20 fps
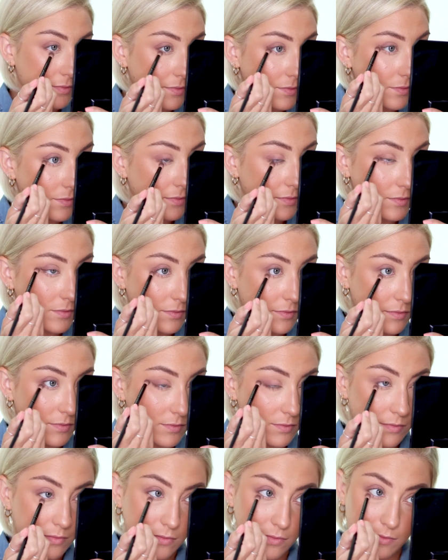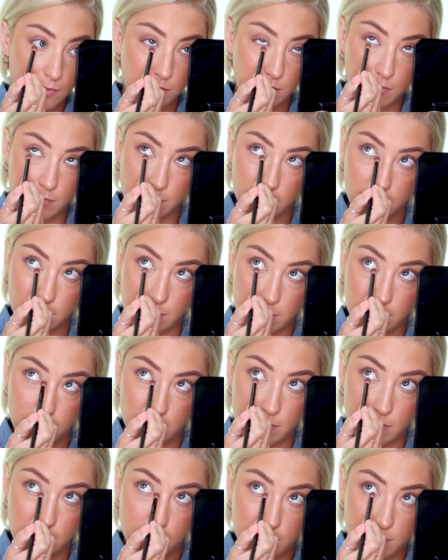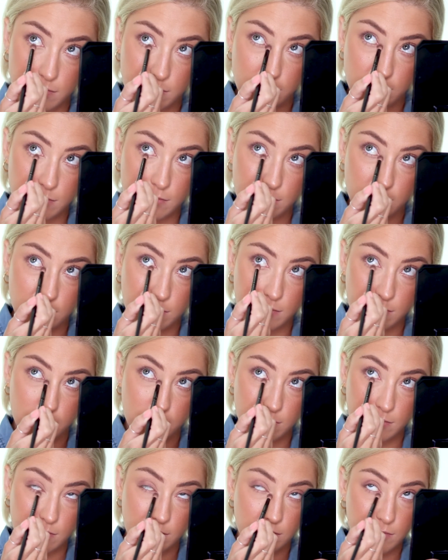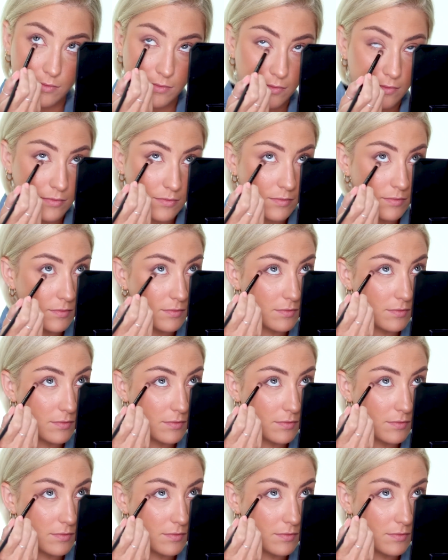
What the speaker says: going to take whatever's left on my brush and run that in my lower lash line as well.